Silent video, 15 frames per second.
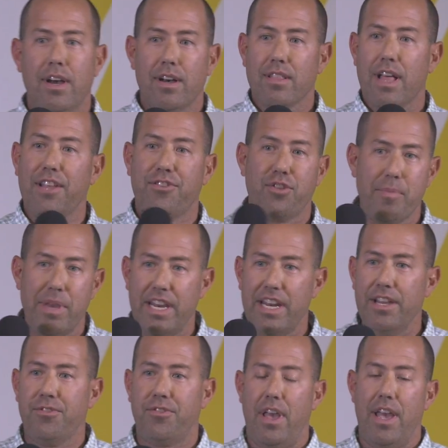Lots of
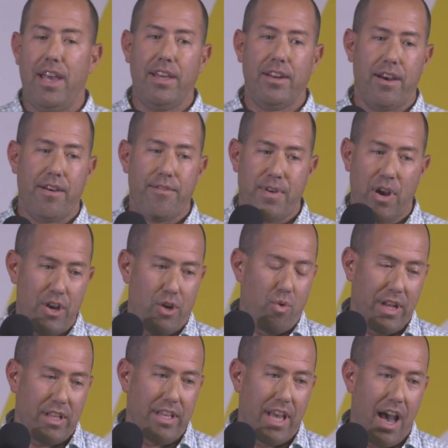meetings, and very
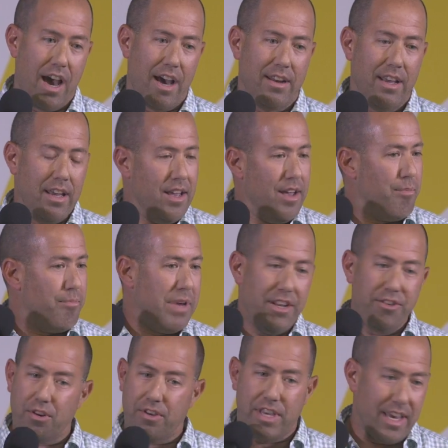quickly on,
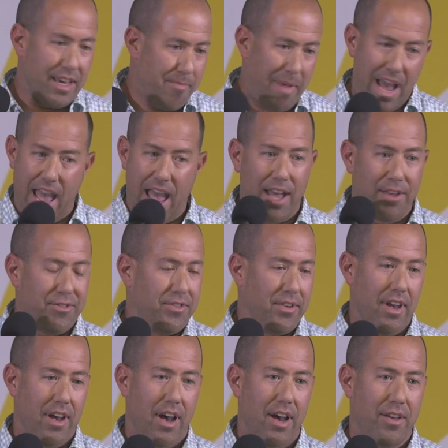meetings are kicking my ass.
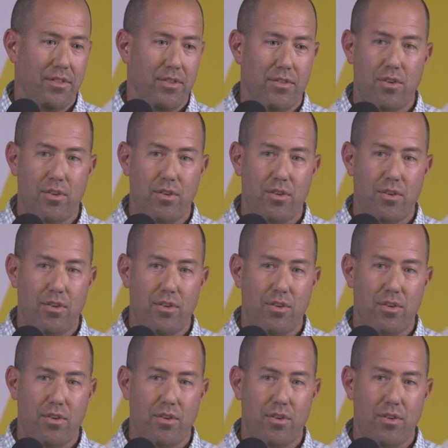I'm